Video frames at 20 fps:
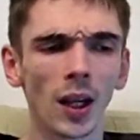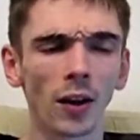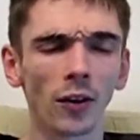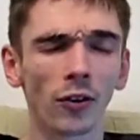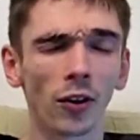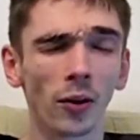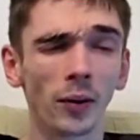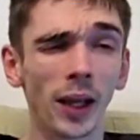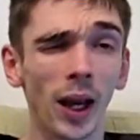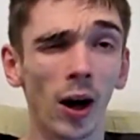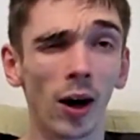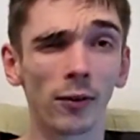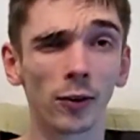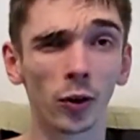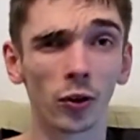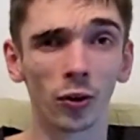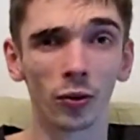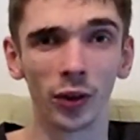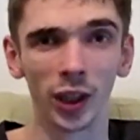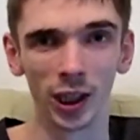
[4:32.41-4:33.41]
So yeah, I've
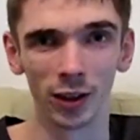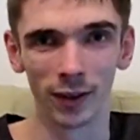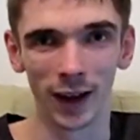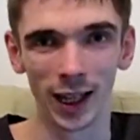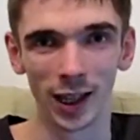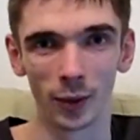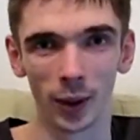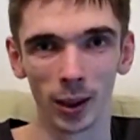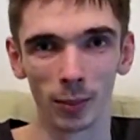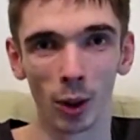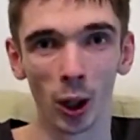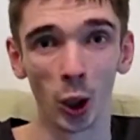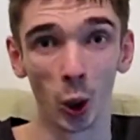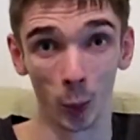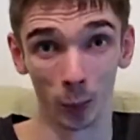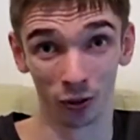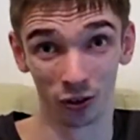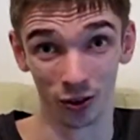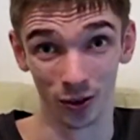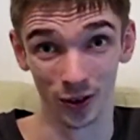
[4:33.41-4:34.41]
got to reevaluate my
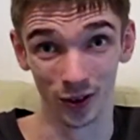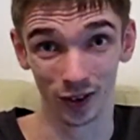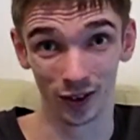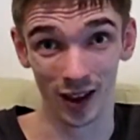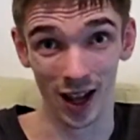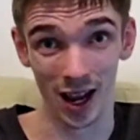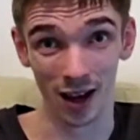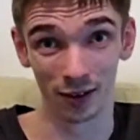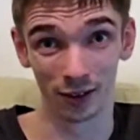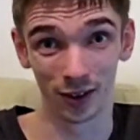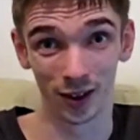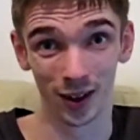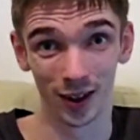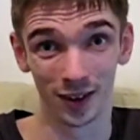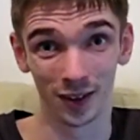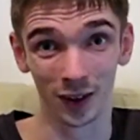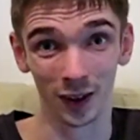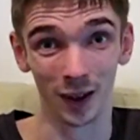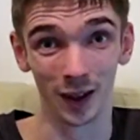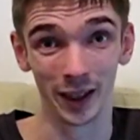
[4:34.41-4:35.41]
options there,
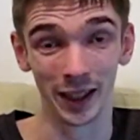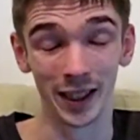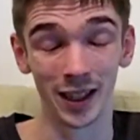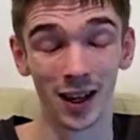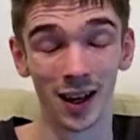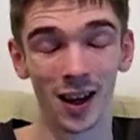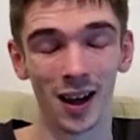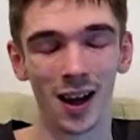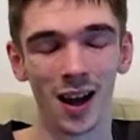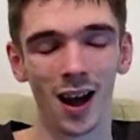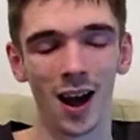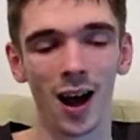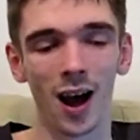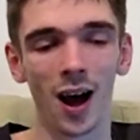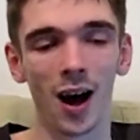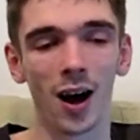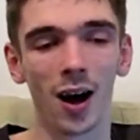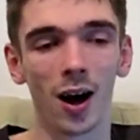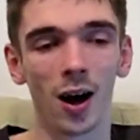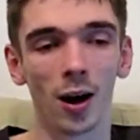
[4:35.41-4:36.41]
certainly.
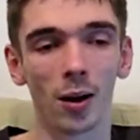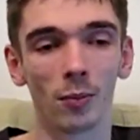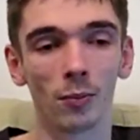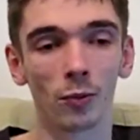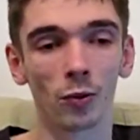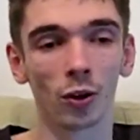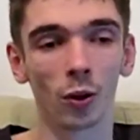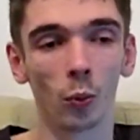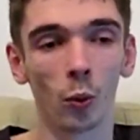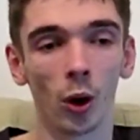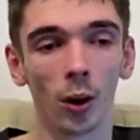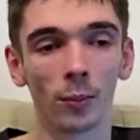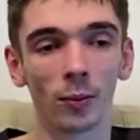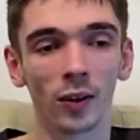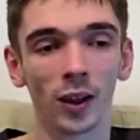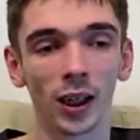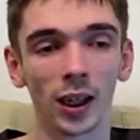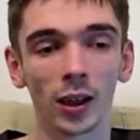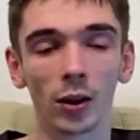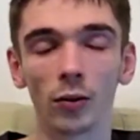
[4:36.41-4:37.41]
So what I'm
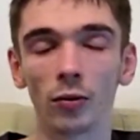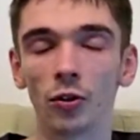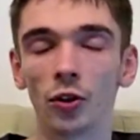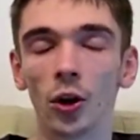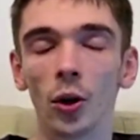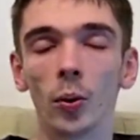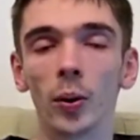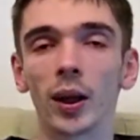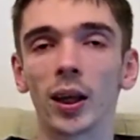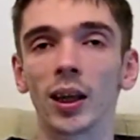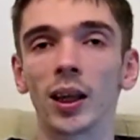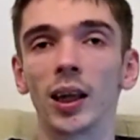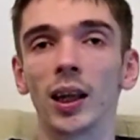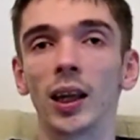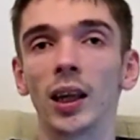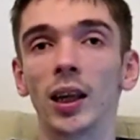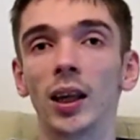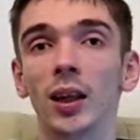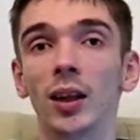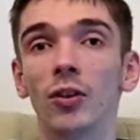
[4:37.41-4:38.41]
thinking of doing
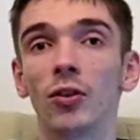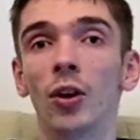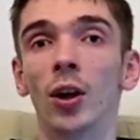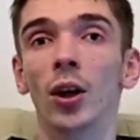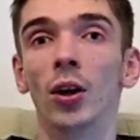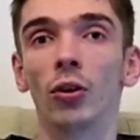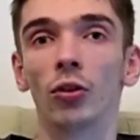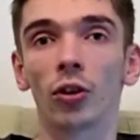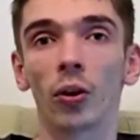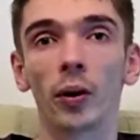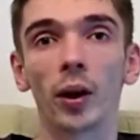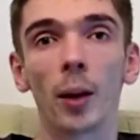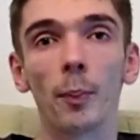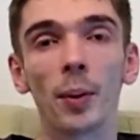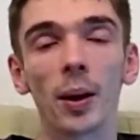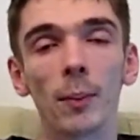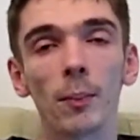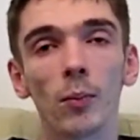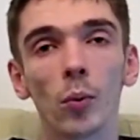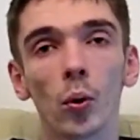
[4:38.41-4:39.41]
is showing a
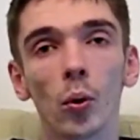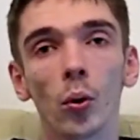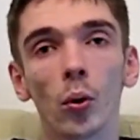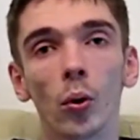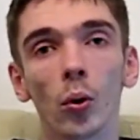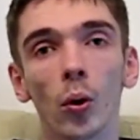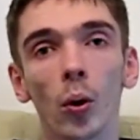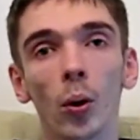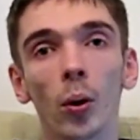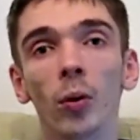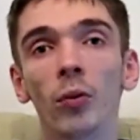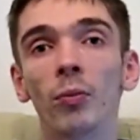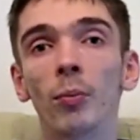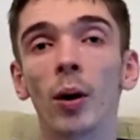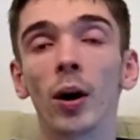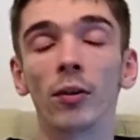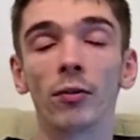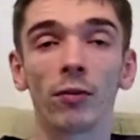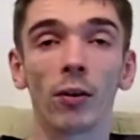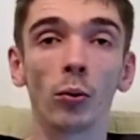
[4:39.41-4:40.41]
bit more of
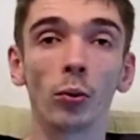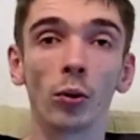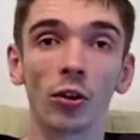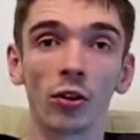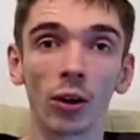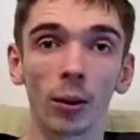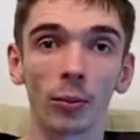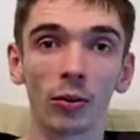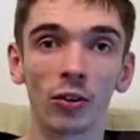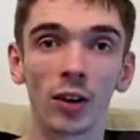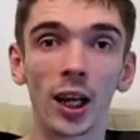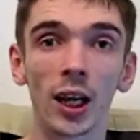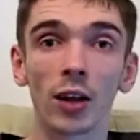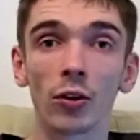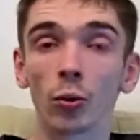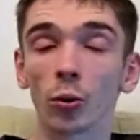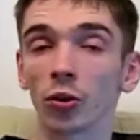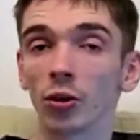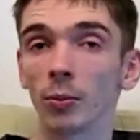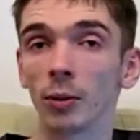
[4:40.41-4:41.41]
my folders
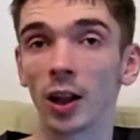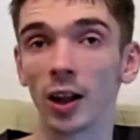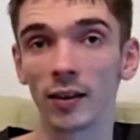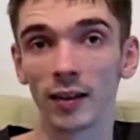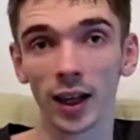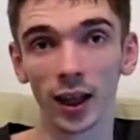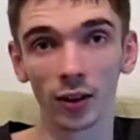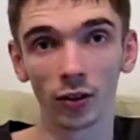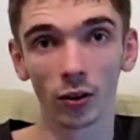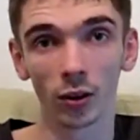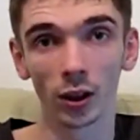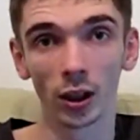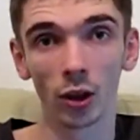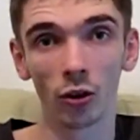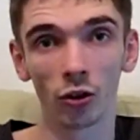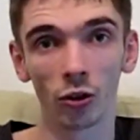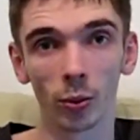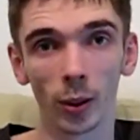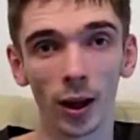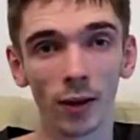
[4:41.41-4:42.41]
upstairs, or some of the decks that I
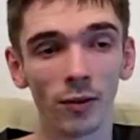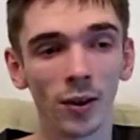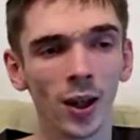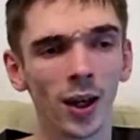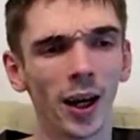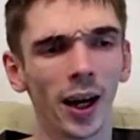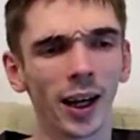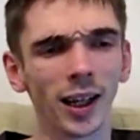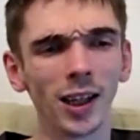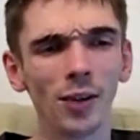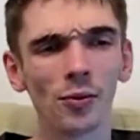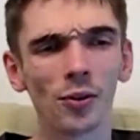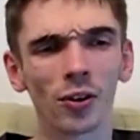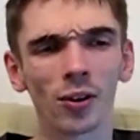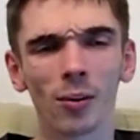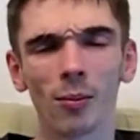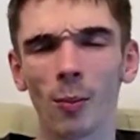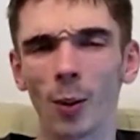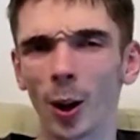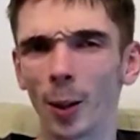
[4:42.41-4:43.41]
used to have, and even
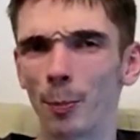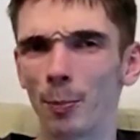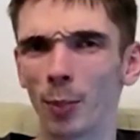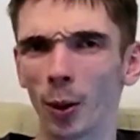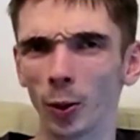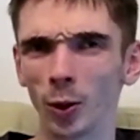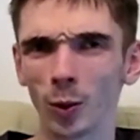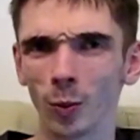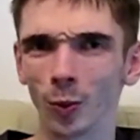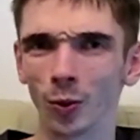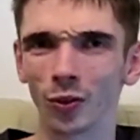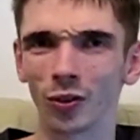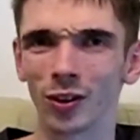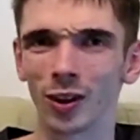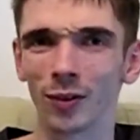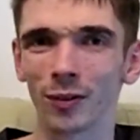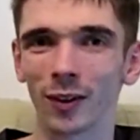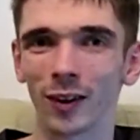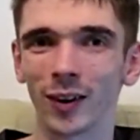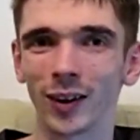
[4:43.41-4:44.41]
some of my Pokemon
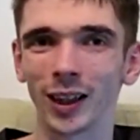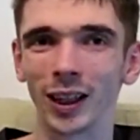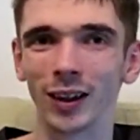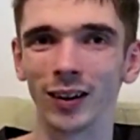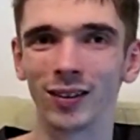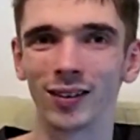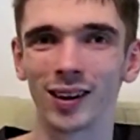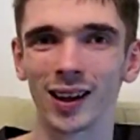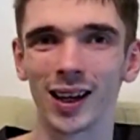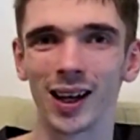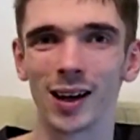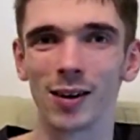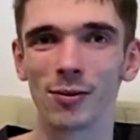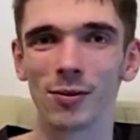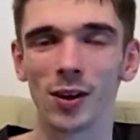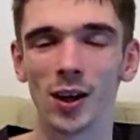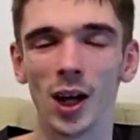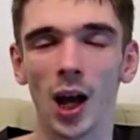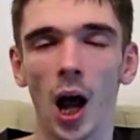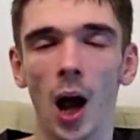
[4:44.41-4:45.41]
stuff that I used to have.
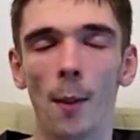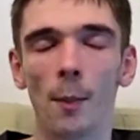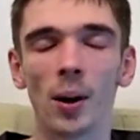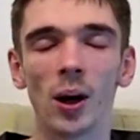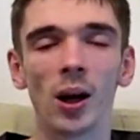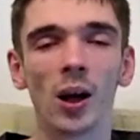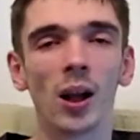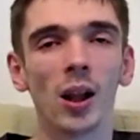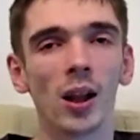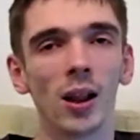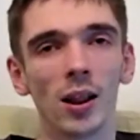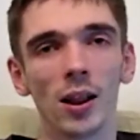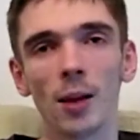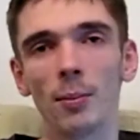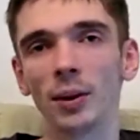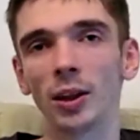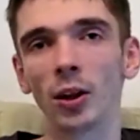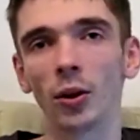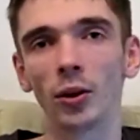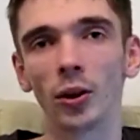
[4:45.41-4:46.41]
But let
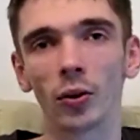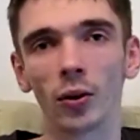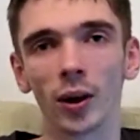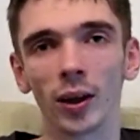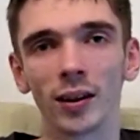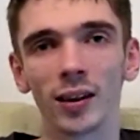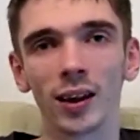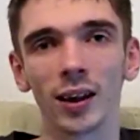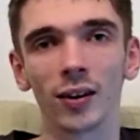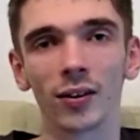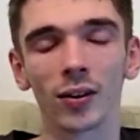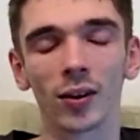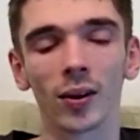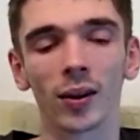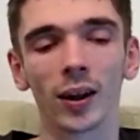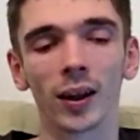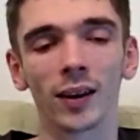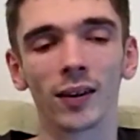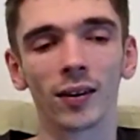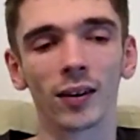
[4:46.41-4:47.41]
me know your ideas,
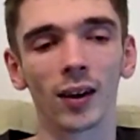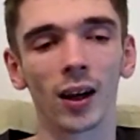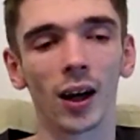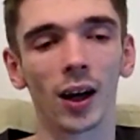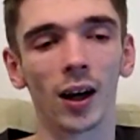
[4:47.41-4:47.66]
guys.